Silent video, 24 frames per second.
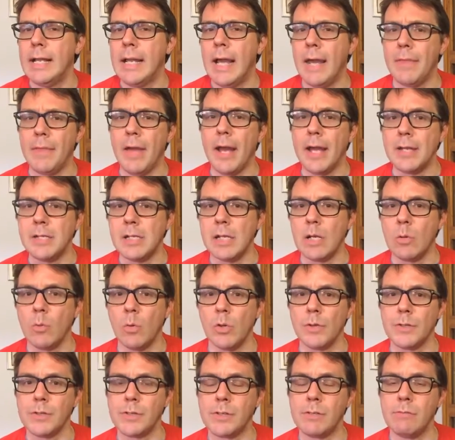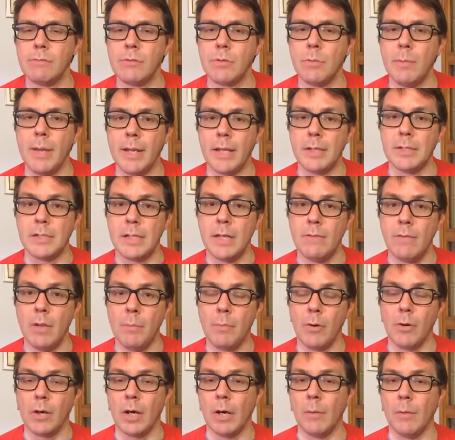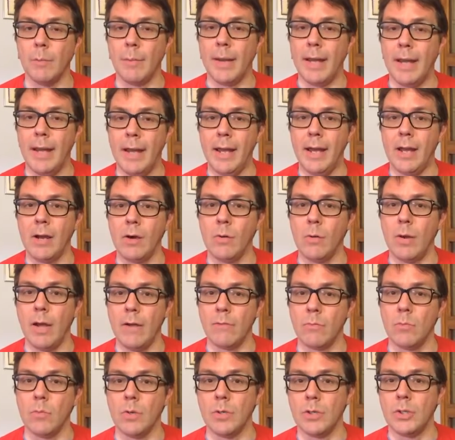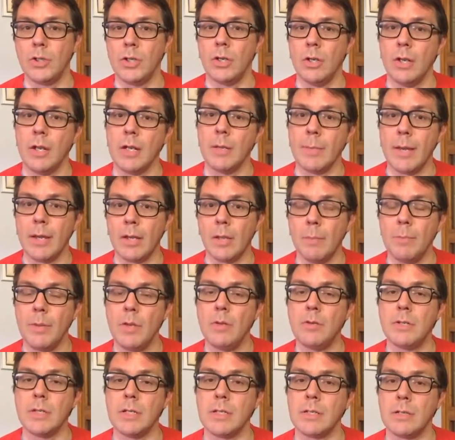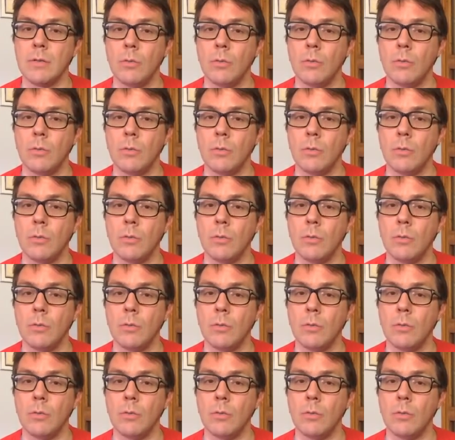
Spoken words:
and the idea was to make a TV program about how everyone should learn about computers.